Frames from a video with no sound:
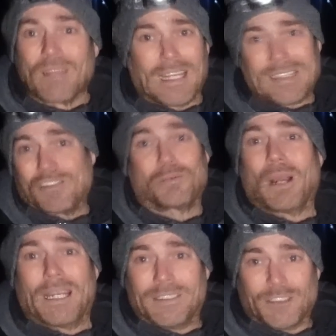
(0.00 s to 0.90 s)
Unless it's
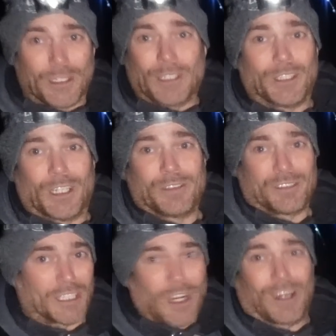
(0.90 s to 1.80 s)
weighed, you don't know, so
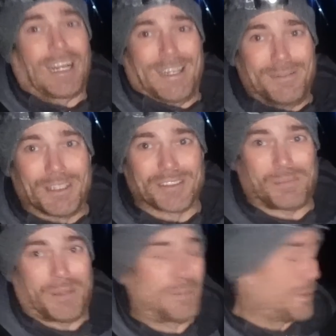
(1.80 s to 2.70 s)
you can't claim it as a
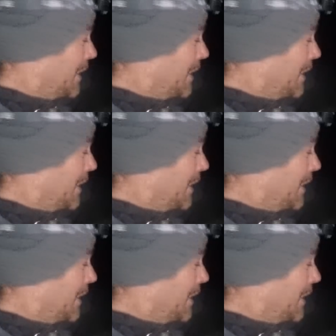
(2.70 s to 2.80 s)
PB.